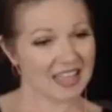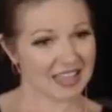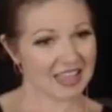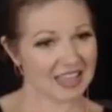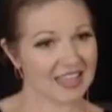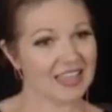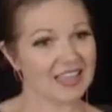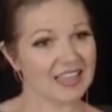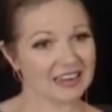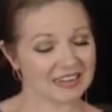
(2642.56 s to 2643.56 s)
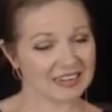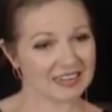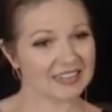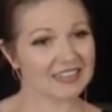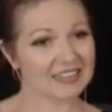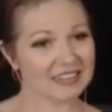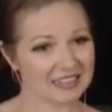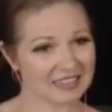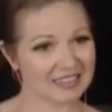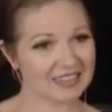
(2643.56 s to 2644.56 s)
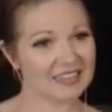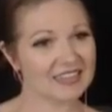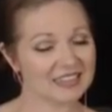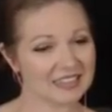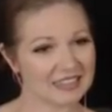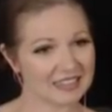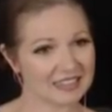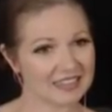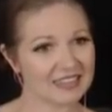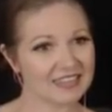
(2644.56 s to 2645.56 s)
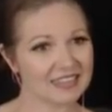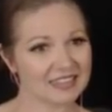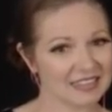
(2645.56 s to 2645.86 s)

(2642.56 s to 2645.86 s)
This person isn't speaking.